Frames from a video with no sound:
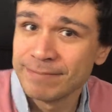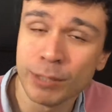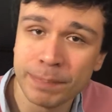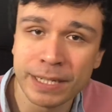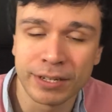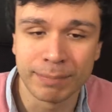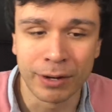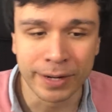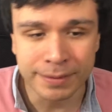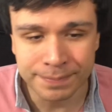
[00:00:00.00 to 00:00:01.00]
opinion
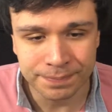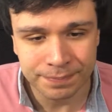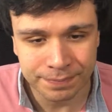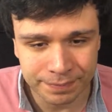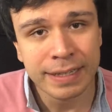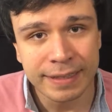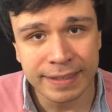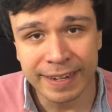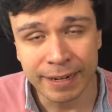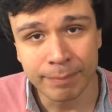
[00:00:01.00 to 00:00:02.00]
about it.
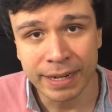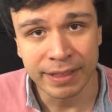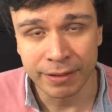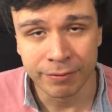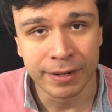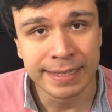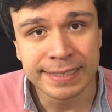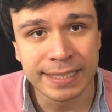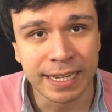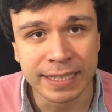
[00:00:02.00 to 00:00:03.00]
There are many
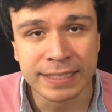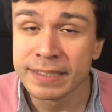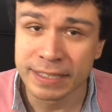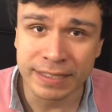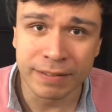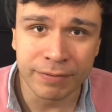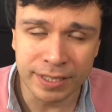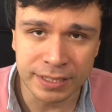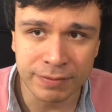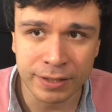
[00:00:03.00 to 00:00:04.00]
differences, and the
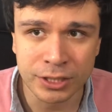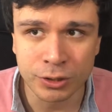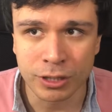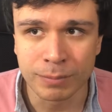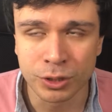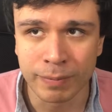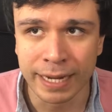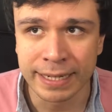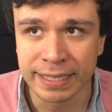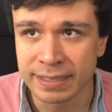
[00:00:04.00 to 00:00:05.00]
first difference to come to
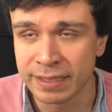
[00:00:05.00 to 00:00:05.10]
mind is